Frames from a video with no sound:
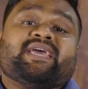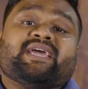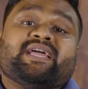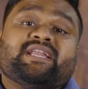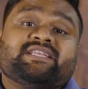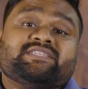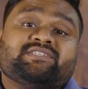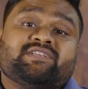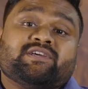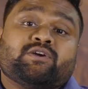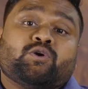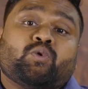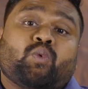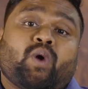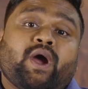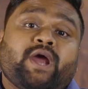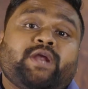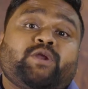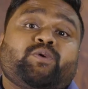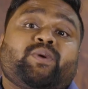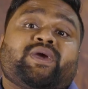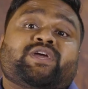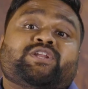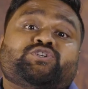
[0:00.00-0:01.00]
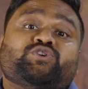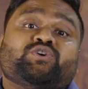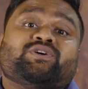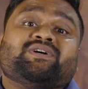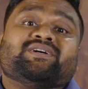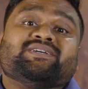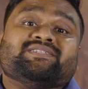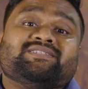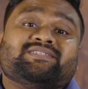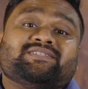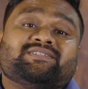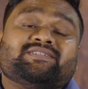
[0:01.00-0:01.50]
It is required to ensure
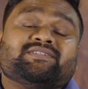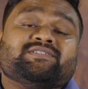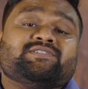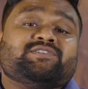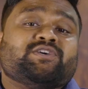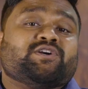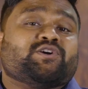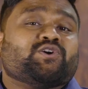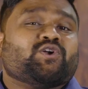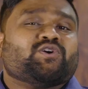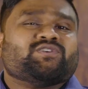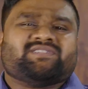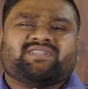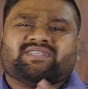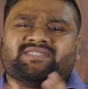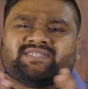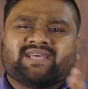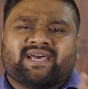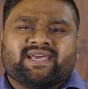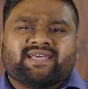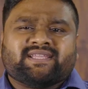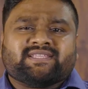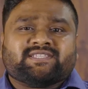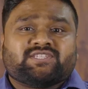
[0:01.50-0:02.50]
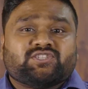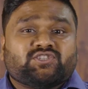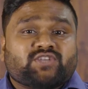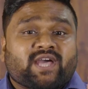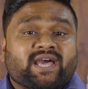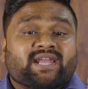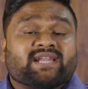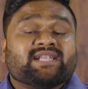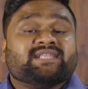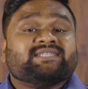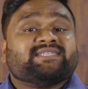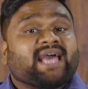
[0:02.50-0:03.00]
consistency across designs,
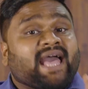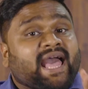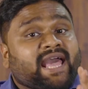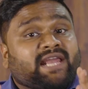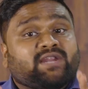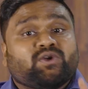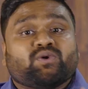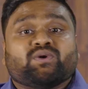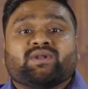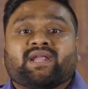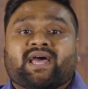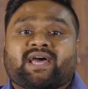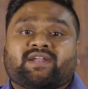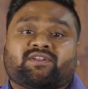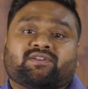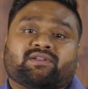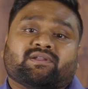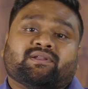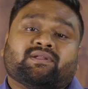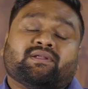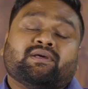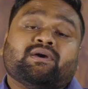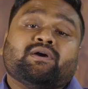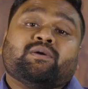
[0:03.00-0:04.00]
channels, and collateral,